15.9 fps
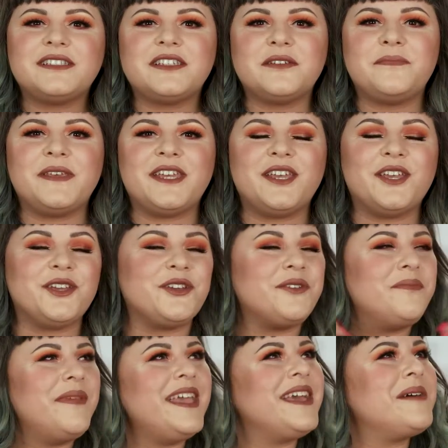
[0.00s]
to be your
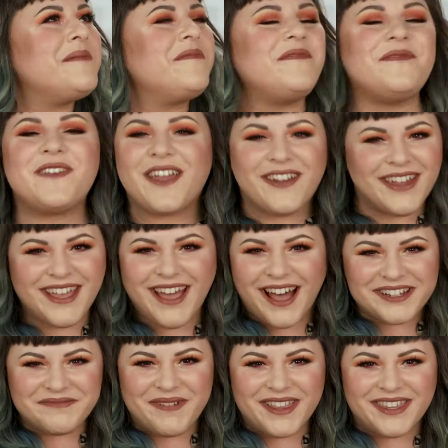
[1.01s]
makeup fairy
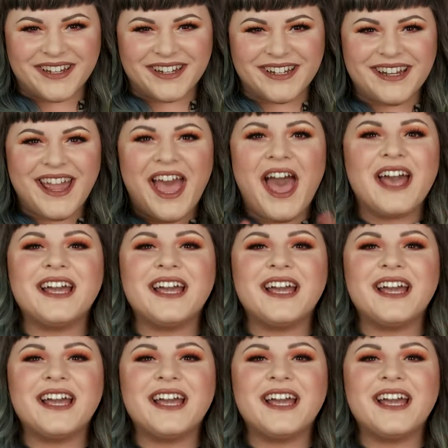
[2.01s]
godmother,